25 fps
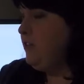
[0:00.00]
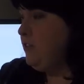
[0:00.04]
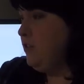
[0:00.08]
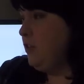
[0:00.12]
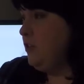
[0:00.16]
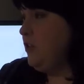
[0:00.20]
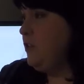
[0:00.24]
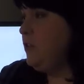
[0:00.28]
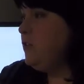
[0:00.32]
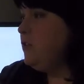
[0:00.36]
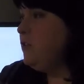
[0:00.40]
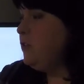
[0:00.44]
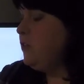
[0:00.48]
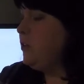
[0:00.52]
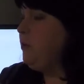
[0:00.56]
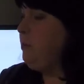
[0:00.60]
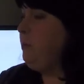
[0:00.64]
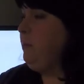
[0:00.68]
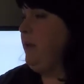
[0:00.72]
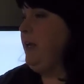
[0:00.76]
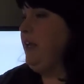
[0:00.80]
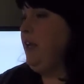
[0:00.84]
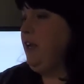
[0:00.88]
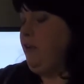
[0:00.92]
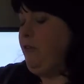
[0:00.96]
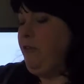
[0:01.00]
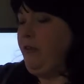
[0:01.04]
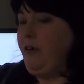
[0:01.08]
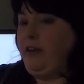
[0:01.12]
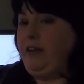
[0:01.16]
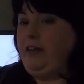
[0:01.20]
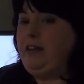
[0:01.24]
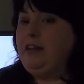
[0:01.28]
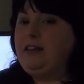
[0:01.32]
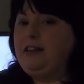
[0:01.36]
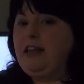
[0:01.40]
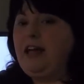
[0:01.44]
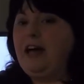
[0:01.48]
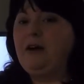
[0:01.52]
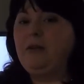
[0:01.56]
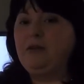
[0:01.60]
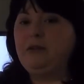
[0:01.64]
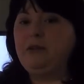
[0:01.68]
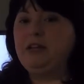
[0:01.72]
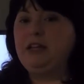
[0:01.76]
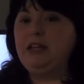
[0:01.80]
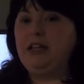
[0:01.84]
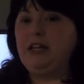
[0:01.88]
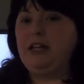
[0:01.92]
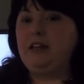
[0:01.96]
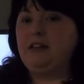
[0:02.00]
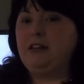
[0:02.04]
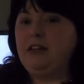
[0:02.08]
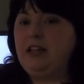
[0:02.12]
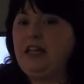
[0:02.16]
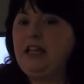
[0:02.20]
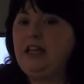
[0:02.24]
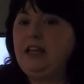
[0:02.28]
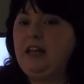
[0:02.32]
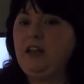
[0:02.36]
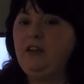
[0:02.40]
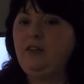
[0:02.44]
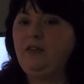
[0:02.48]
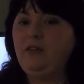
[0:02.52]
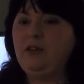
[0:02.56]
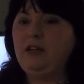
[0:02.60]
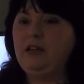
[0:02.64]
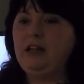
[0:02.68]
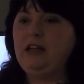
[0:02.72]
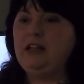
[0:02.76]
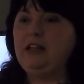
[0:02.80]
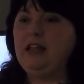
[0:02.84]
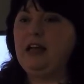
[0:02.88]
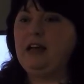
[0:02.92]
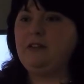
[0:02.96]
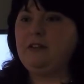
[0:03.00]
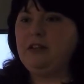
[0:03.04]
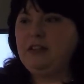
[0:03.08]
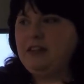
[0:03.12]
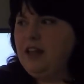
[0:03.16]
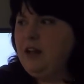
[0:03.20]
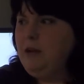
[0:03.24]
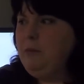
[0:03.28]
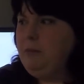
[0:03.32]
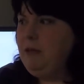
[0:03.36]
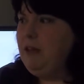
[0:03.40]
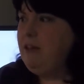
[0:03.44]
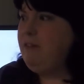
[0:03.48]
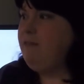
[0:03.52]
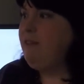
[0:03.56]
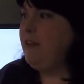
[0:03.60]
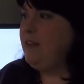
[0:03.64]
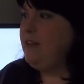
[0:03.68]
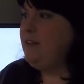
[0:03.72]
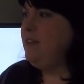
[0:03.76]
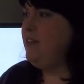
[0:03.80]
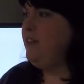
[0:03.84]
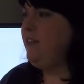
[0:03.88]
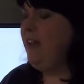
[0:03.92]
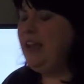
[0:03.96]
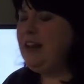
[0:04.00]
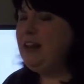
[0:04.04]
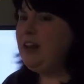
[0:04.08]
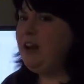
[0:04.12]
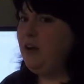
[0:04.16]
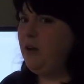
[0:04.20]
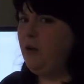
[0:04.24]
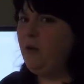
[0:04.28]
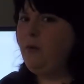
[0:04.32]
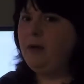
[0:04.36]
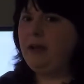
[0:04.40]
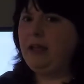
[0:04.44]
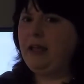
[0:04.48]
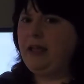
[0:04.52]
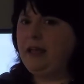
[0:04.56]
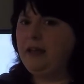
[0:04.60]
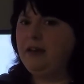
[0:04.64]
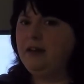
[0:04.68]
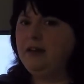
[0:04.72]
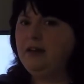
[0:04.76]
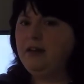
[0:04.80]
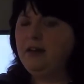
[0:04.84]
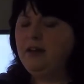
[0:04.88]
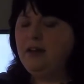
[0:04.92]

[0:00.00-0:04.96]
started slurping it really loudly and eating really loudly. That would be offensive and annoying.